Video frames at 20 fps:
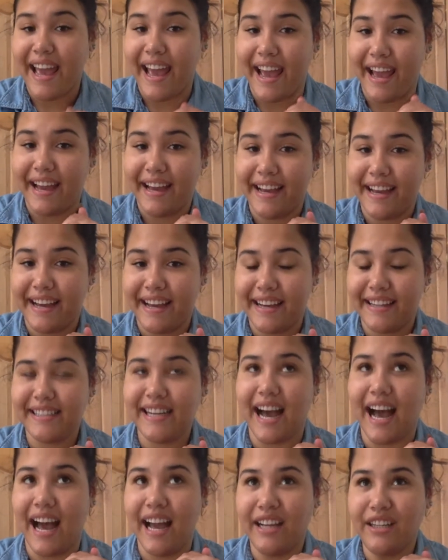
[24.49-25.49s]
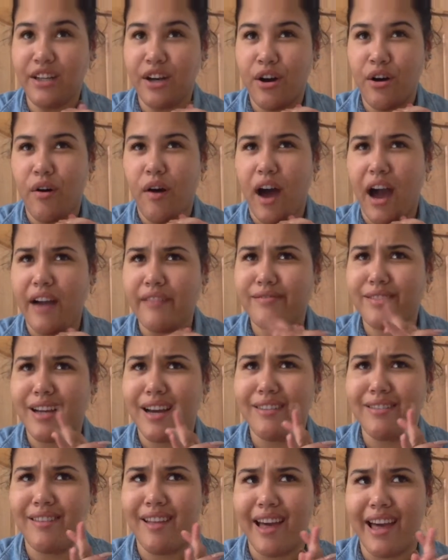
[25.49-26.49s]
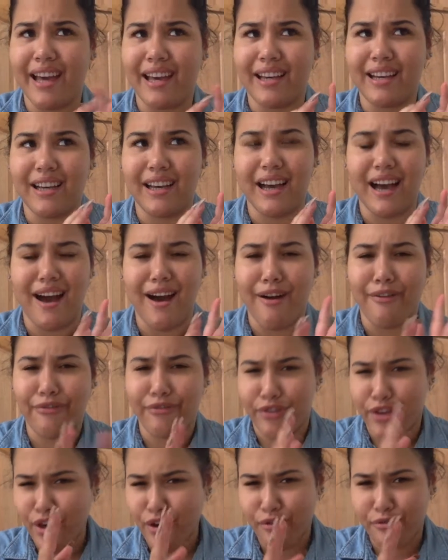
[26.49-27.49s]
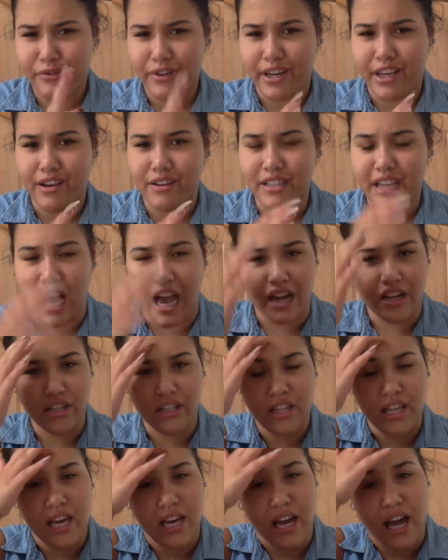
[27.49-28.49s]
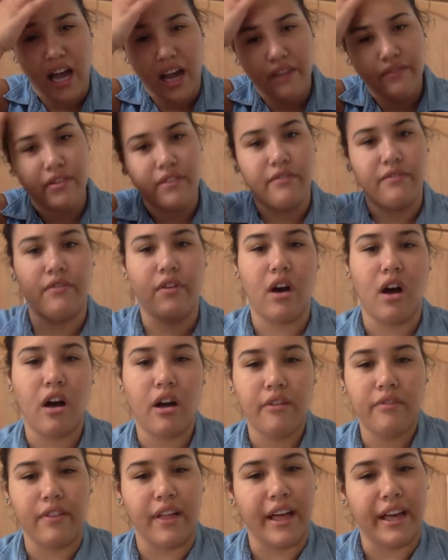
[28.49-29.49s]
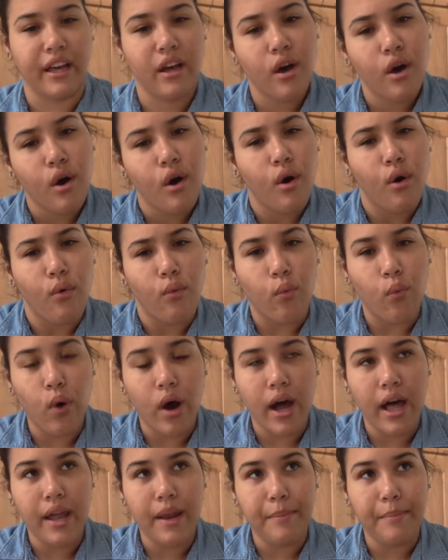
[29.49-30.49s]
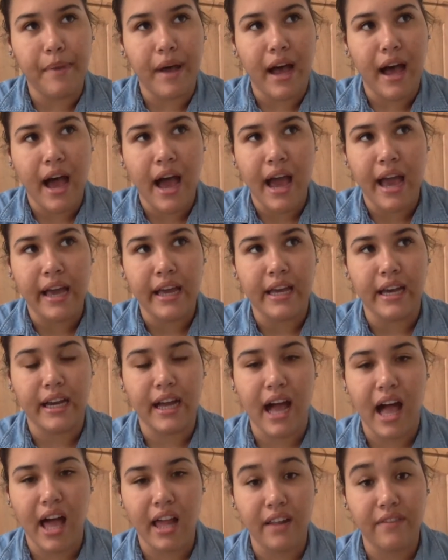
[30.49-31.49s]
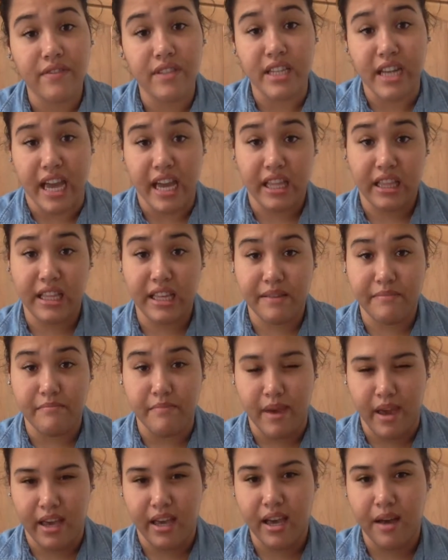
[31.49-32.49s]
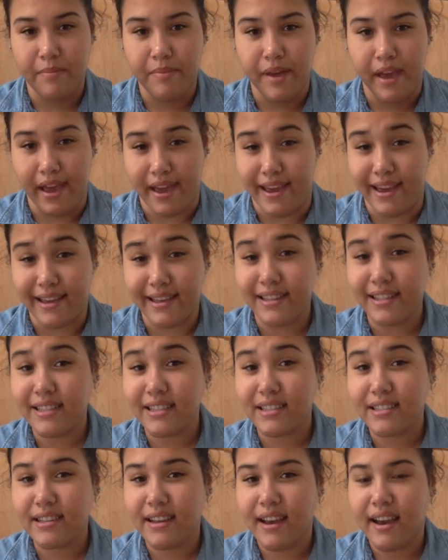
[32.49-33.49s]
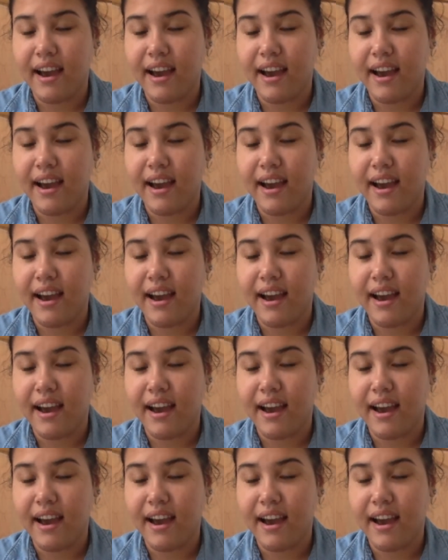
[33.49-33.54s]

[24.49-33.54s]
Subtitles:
And I know I've done like a few videos actually that kind of involve like what my kind of daily makeup is.